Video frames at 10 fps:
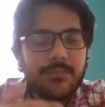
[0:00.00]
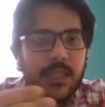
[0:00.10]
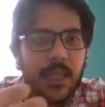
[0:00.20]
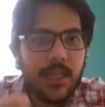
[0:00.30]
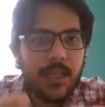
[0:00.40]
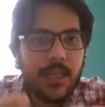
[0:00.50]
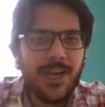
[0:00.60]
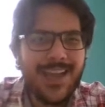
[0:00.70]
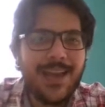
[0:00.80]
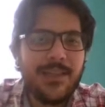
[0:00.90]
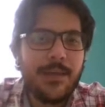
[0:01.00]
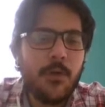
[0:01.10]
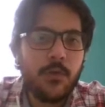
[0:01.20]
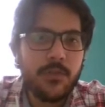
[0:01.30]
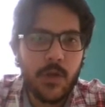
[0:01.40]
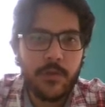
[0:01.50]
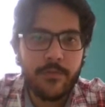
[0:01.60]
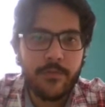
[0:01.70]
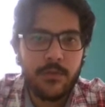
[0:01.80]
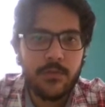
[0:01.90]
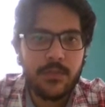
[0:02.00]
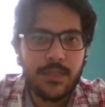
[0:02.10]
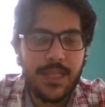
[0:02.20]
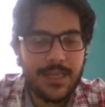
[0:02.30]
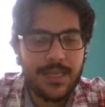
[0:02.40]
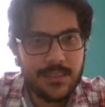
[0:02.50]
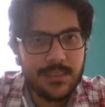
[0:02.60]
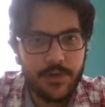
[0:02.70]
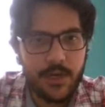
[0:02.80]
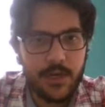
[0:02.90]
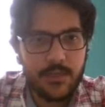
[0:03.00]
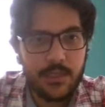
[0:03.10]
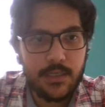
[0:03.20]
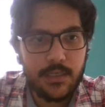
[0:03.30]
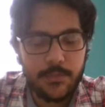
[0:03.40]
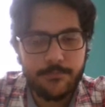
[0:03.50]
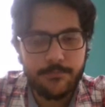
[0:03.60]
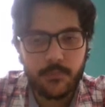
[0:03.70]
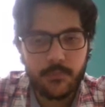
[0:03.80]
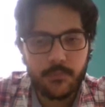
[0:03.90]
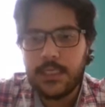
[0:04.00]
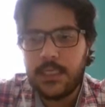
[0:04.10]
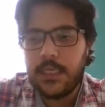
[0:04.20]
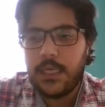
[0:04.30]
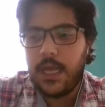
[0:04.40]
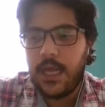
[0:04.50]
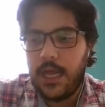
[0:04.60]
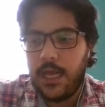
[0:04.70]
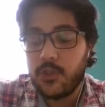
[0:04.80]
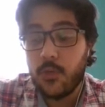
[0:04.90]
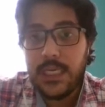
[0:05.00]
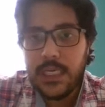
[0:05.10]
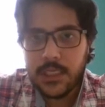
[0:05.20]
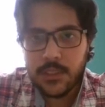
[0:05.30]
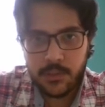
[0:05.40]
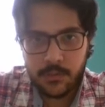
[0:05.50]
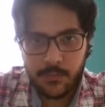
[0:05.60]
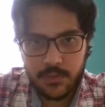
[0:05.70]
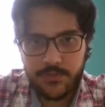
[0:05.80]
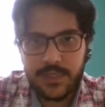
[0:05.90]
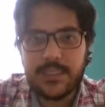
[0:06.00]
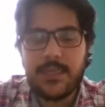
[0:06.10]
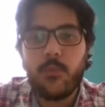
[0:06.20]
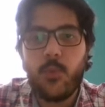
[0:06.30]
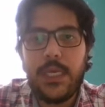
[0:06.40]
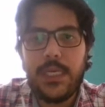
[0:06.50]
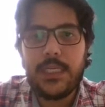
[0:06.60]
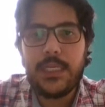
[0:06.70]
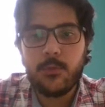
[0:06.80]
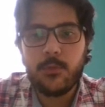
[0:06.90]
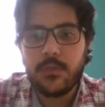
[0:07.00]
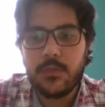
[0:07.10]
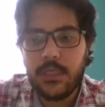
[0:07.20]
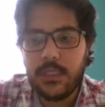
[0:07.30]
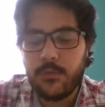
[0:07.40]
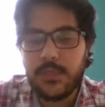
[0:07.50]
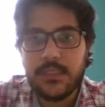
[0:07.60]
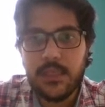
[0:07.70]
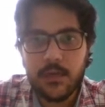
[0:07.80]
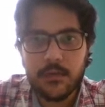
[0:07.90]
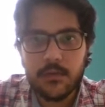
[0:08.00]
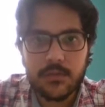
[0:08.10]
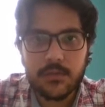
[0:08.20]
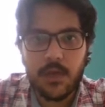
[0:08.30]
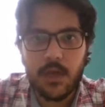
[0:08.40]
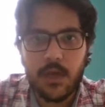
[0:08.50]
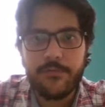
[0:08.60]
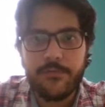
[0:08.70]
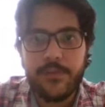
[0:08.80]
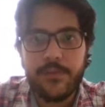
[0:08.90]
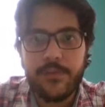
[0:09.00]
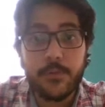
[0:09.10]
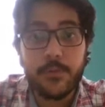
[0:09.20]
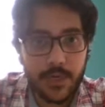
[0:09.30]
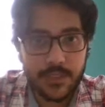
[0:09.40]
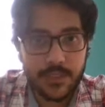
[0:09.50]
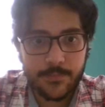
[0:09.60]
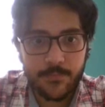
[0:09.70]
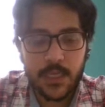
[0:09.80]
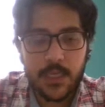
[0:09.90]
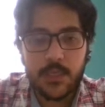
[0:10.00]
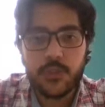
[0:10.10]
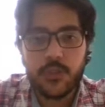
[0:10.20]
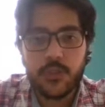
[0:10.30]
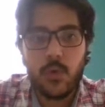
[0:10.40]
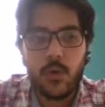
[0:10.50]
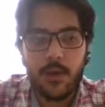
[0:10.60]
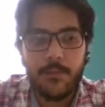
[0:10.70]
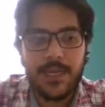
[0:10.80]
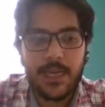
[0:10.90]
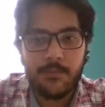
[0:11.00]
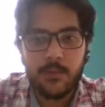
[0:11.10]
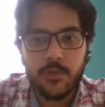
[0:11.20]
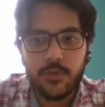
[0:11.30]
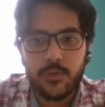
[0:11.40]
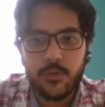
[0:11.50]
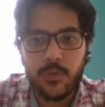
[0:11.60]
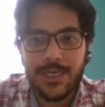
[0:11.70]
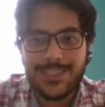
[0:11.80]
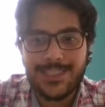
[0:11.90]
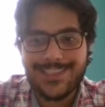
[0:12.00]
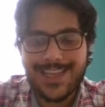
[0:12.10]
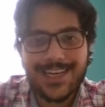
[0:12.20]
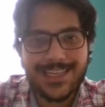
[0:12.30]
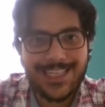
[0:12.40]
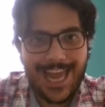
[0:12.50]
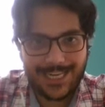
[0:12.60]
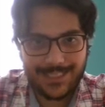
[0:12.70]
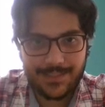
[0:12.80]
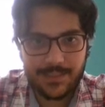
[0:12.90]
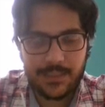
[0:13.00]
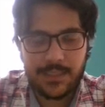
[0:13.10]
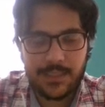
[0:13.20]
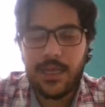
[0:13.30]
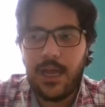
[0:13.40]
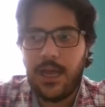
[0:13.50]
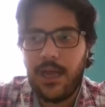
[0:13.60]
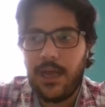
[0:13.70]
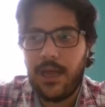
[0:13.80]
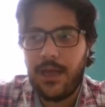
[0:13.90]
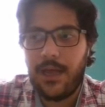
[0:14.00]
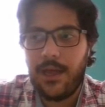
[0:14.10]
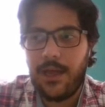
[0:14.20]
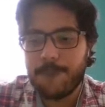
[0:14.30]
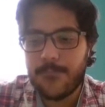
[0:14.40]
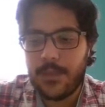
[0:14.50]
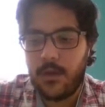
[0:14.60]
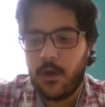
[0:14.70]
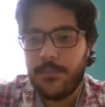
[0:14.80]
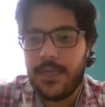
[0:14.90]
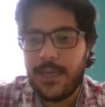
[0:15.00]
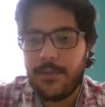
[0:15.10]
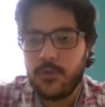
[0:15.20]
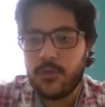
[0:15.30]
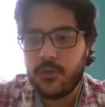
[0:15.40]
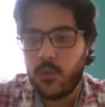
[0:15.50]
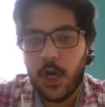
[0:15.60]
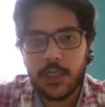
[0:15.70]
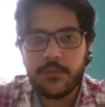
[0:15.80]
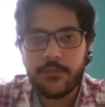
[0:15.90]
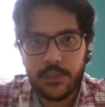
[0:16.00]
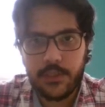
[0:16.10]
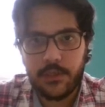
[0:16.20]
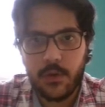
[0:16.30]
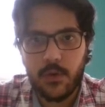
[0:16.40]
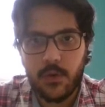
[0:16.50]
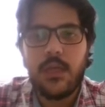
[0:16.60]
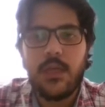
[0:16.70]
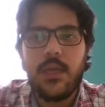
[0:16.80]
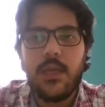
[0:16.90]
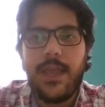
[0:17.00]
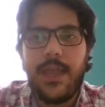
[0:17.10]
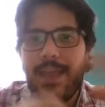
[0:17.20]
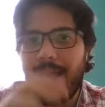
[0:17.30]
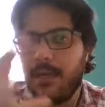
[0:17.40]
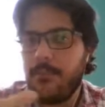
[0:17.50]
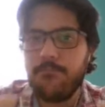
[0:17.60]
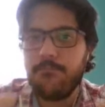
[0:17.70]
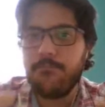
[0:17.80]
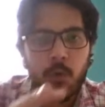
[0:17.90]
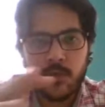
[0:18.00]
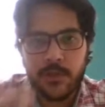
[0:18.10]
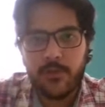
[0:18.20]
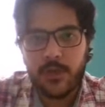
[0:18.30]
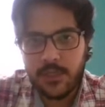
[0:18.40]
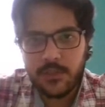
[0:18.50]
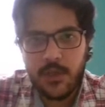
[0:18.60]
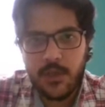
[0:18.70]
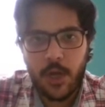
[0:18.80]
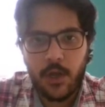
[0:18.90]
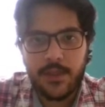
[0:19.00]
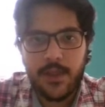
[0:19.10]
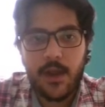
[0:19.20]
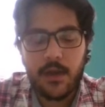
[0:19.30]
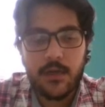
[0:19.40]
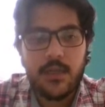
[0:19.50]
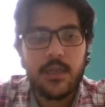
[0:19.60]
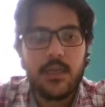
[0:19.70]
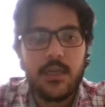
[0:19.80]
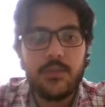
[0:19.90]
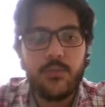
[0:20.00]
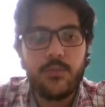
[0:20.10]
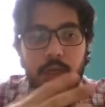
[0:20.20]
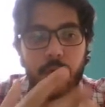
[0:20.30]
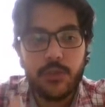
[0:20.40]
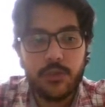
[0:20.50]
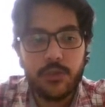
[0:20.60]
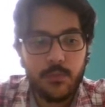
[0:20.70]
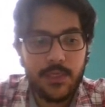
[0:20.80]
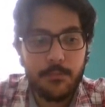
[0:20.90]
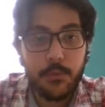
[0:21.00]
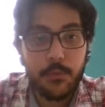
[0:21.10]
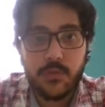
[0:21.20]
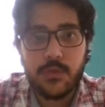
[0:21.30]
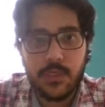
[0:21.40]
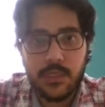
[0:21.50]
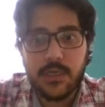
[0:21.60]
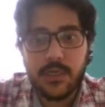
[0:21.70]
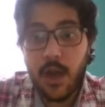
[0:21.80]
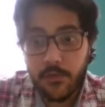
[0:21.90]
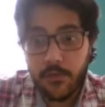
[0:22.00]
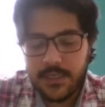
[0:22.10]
they're not getting the most out of those classes that we are teaching, right? So we need to motivate them. We need them to see the results of their progress. So being able to understand a text or being able to watch a video and getting most of what is going on there is really going to be a boost in their confidence,